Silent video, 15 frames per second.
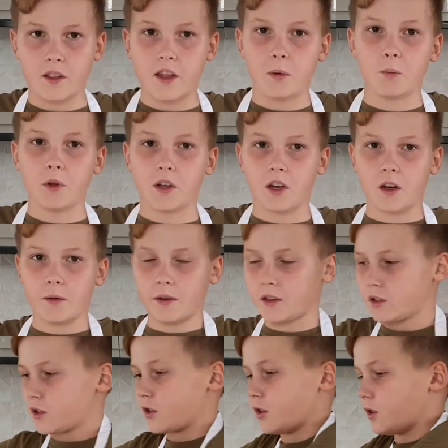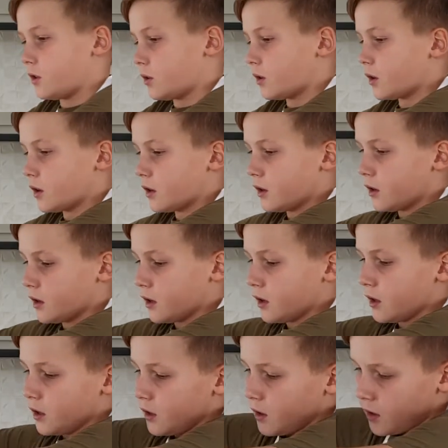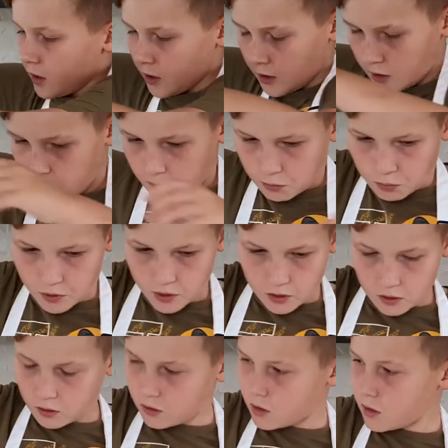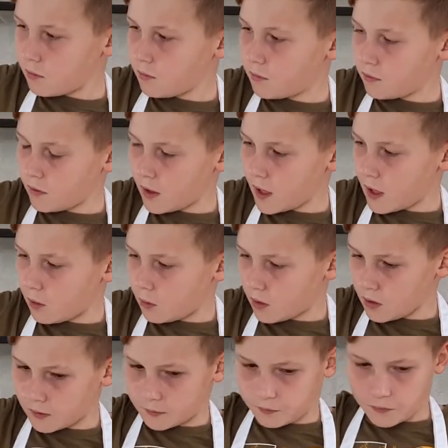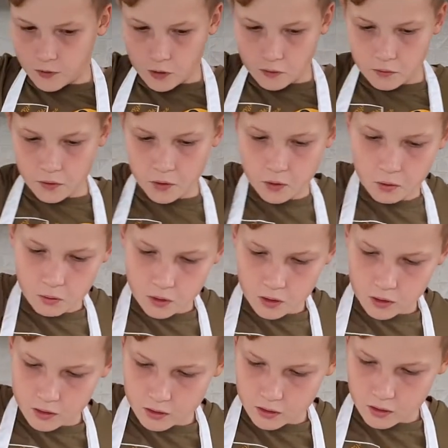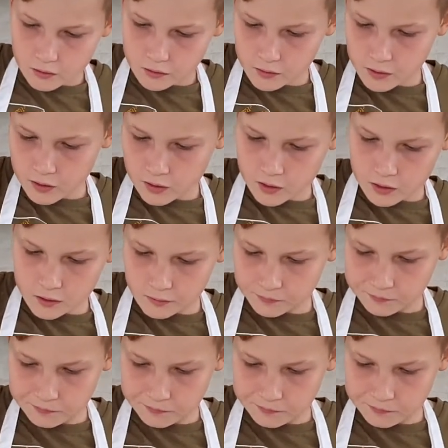Then we're going to sprinkle some flour over your work surface.